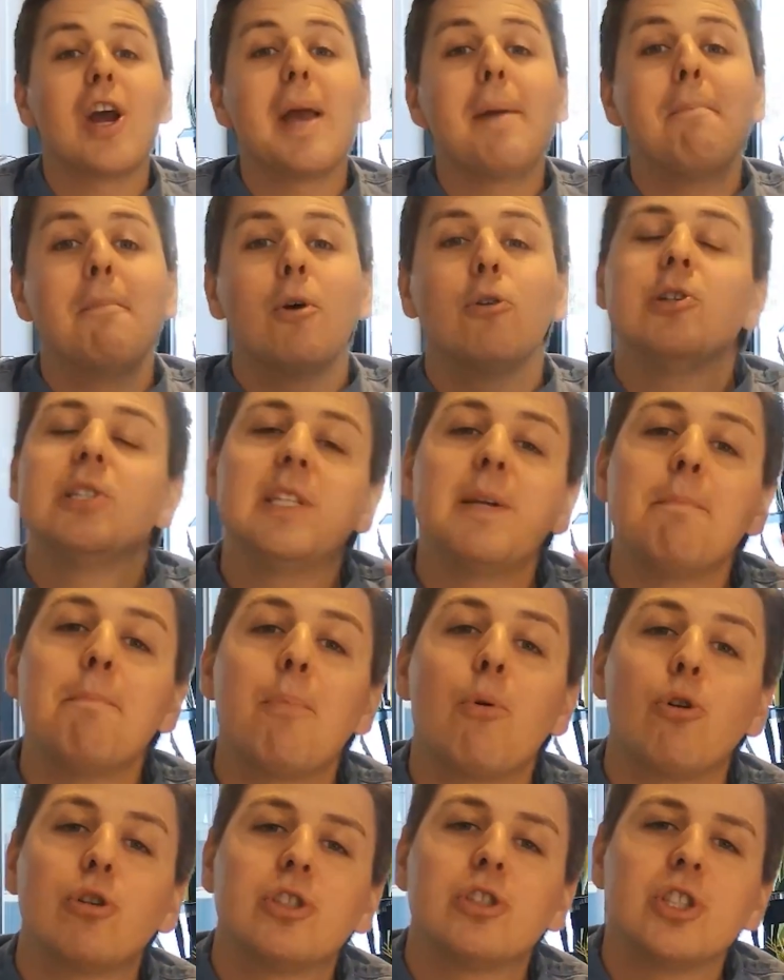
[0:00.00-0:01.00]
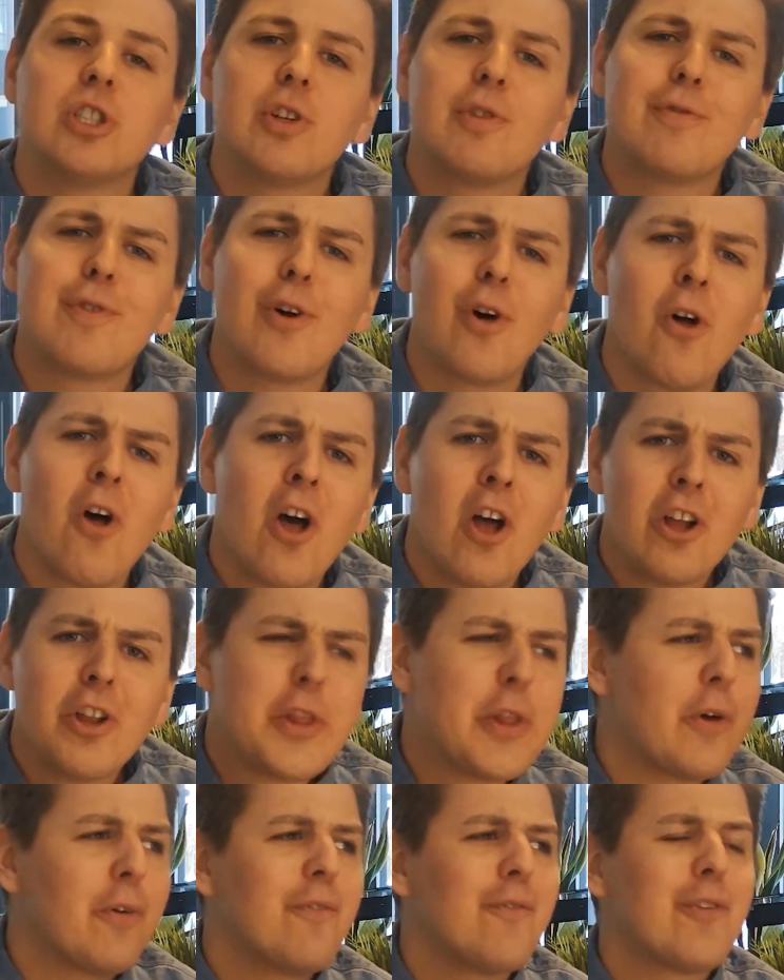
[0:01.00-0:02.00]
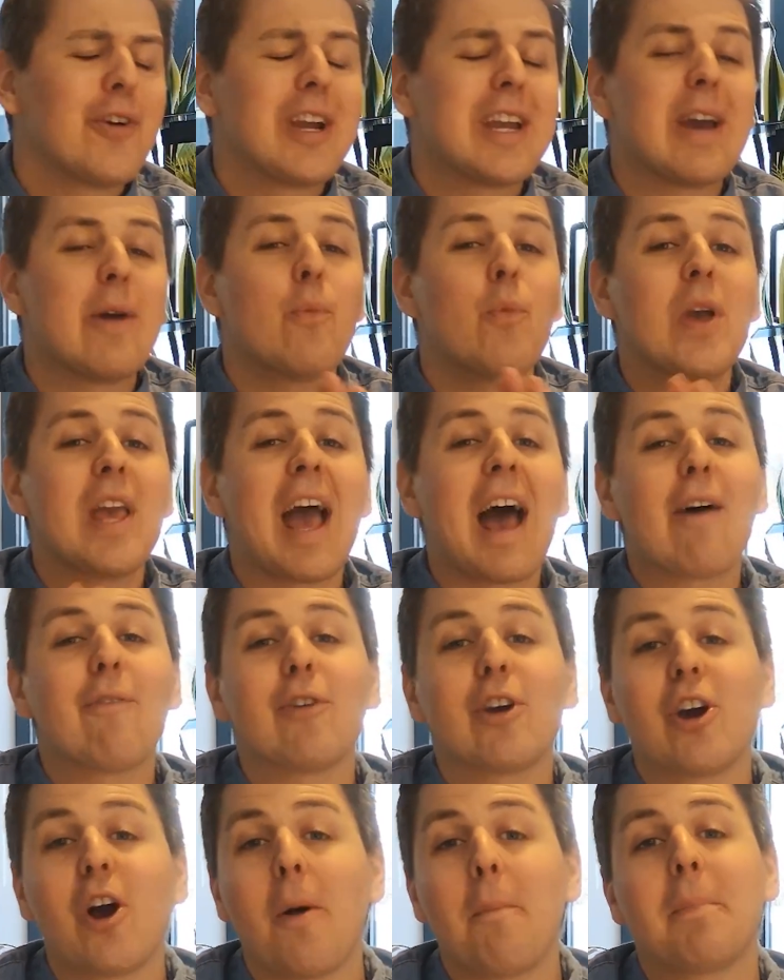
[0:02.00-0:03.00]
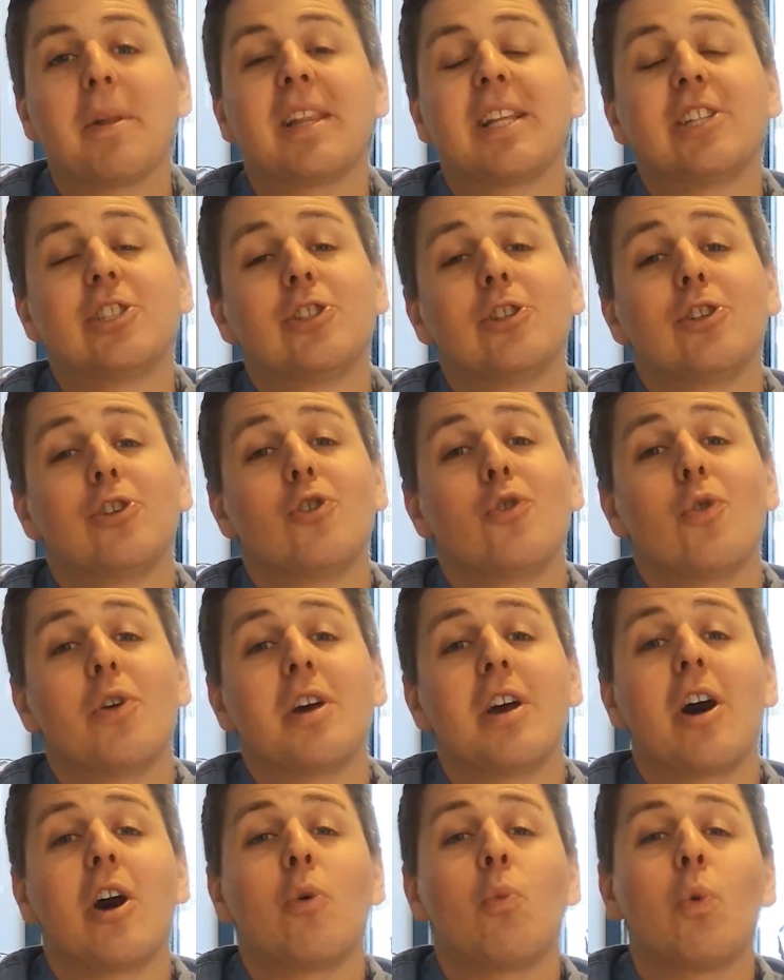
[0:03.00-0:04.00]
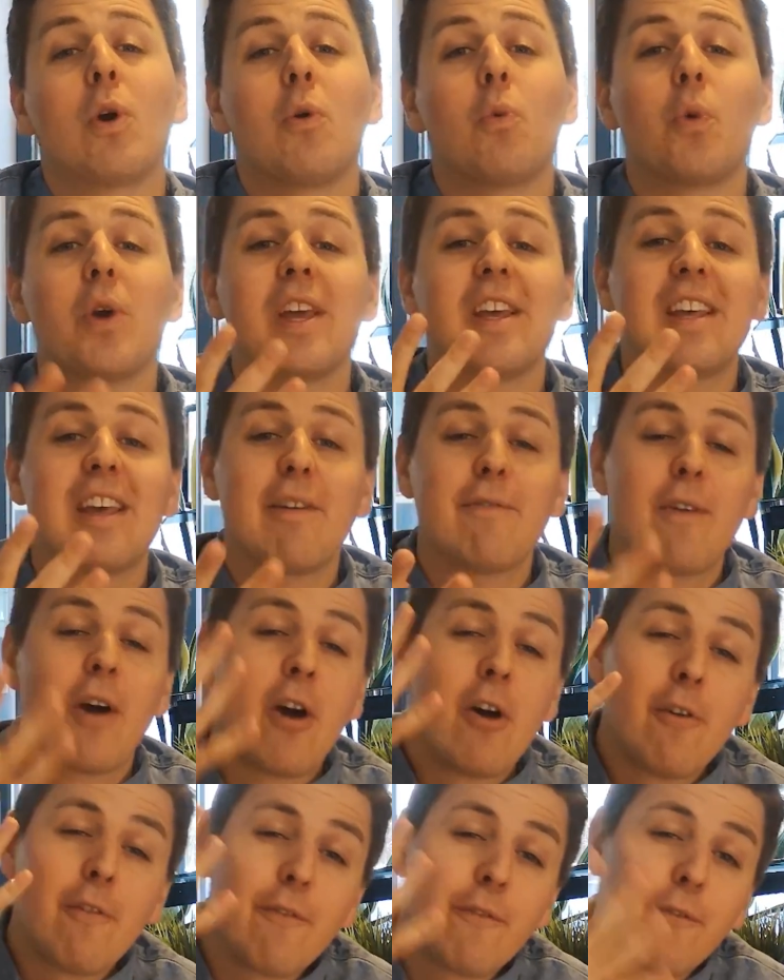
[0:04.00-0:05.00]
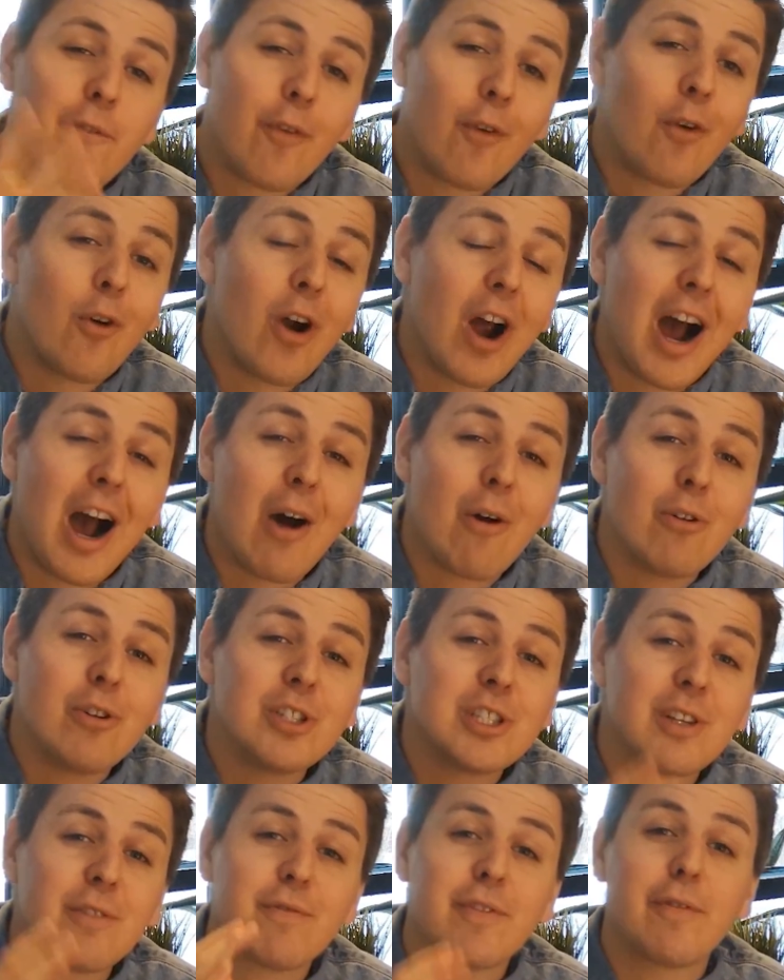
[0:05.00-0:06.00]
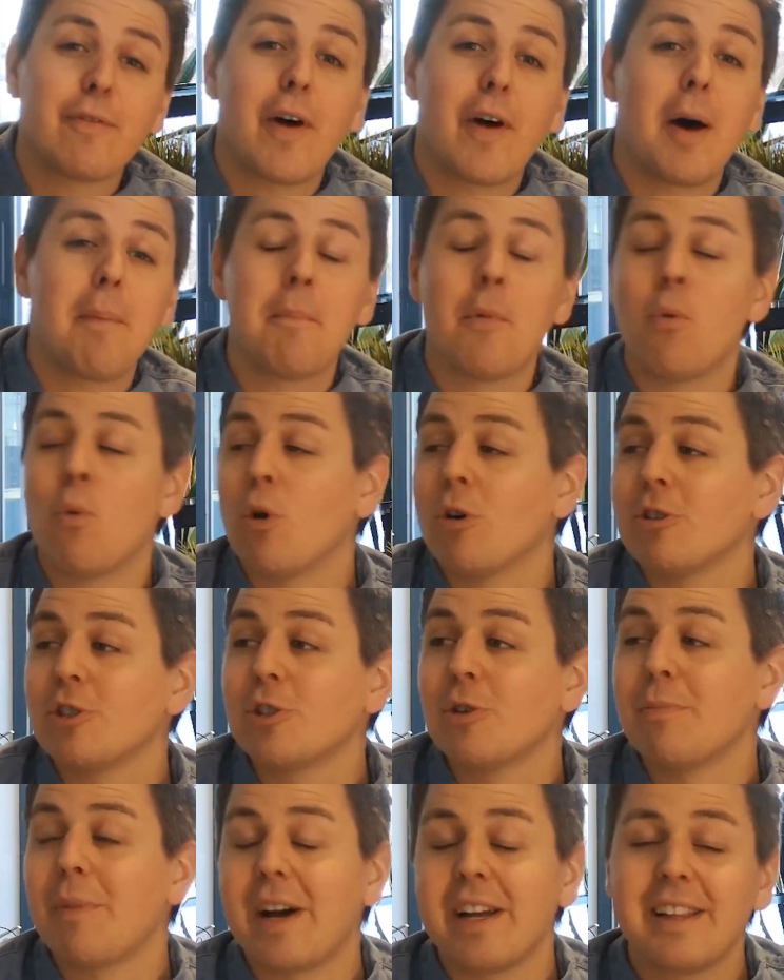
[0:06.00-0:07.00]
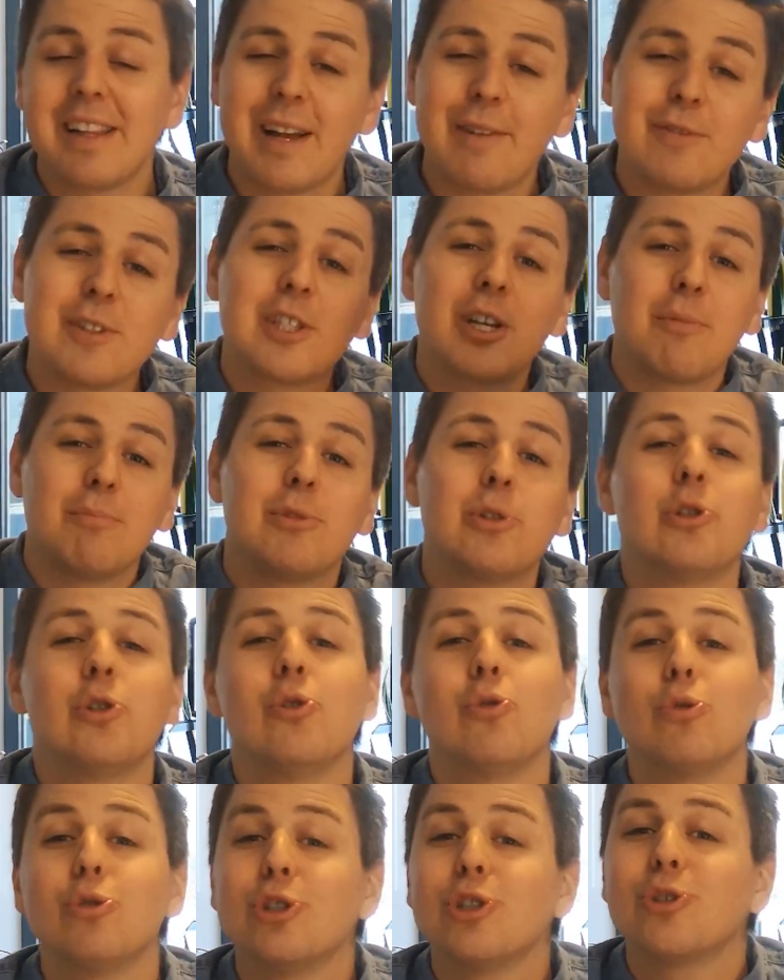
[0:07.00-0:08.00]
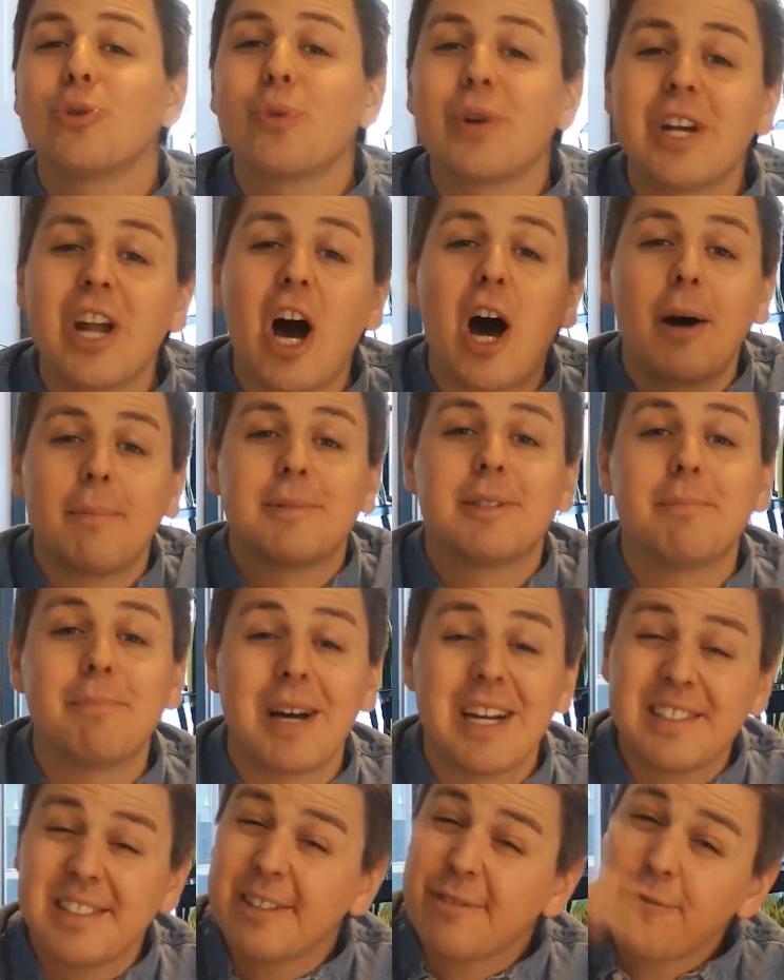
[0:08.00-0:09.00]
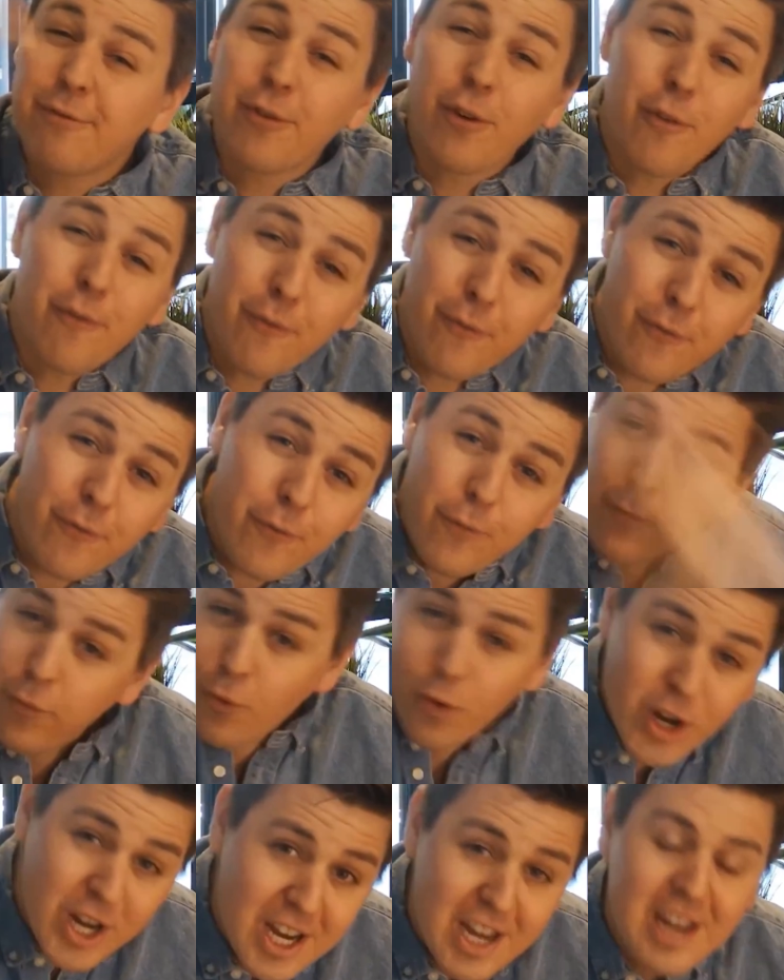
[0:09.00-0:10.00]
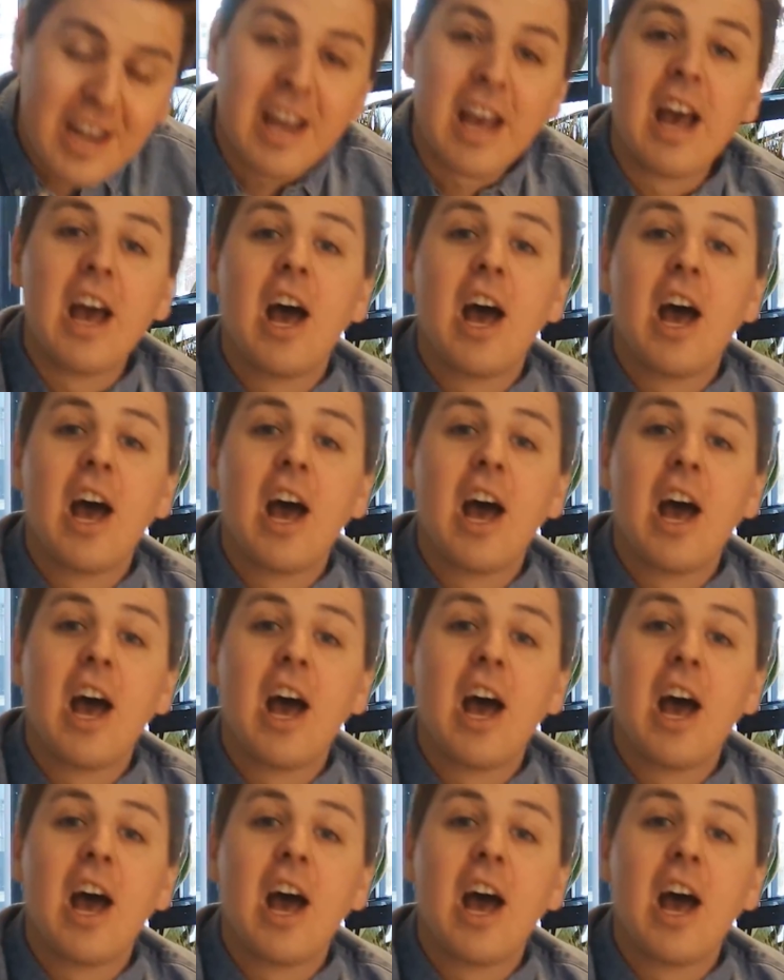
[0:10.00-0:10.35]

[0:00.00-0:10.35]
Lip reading: And most important of all, don't forget, we have a competition going on where we give 4 hours of development work, so my devs come to your store and optimize it for free.